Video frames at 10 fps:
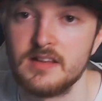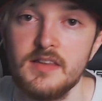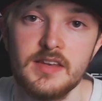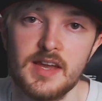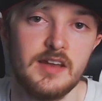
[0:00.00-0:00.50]
that
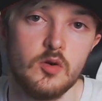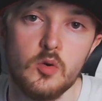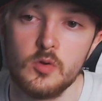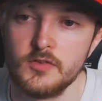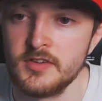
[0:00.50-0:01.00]
he kind of
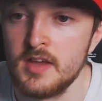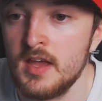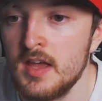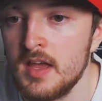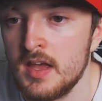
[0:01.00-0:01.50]
holds.
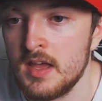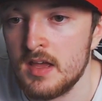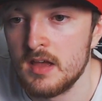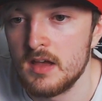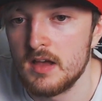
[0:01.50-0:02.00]

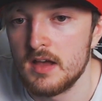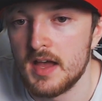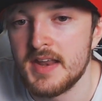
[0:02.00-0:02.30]
And